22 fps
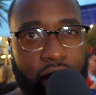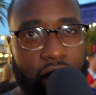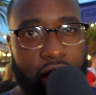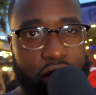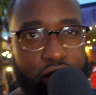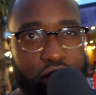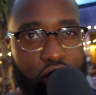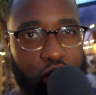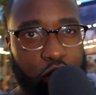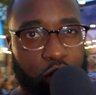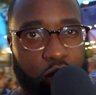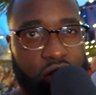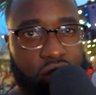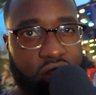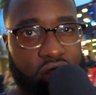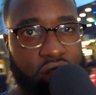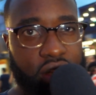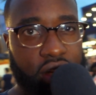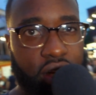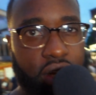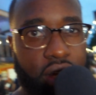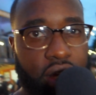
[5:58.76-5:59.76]
As you
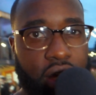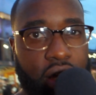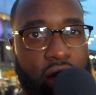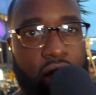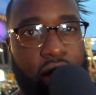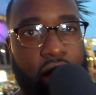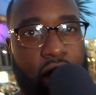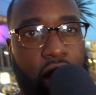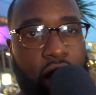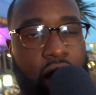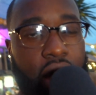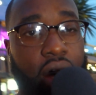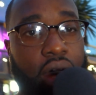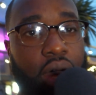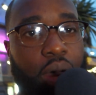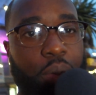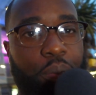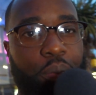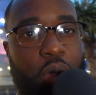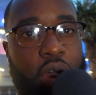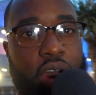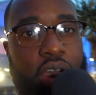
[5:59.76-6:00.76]
can see.
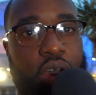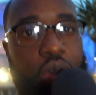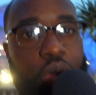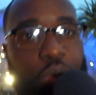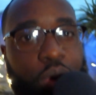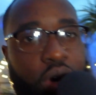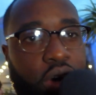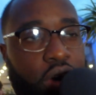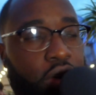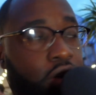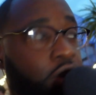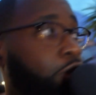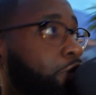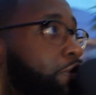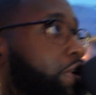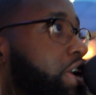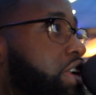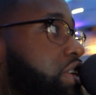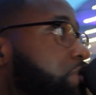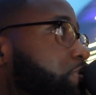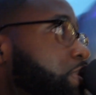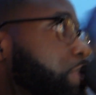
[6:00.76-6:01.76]
Um, Alright, cool. We're going to go
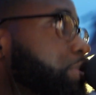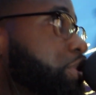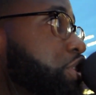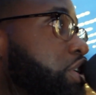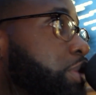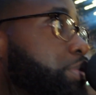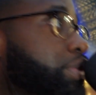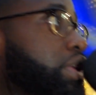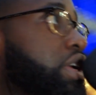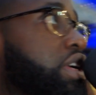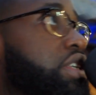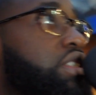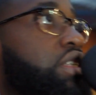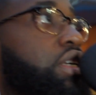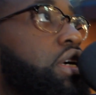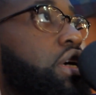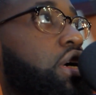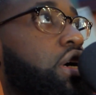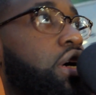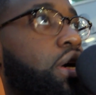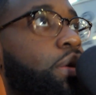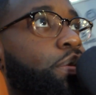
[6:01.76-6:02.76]
find this Mama Jerk
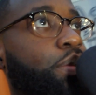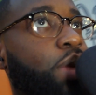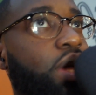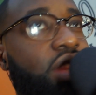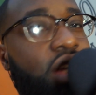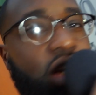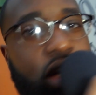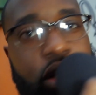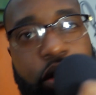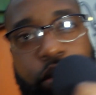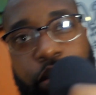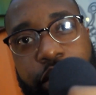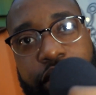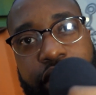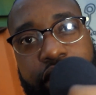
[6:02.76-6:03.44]
place. Um, I think I know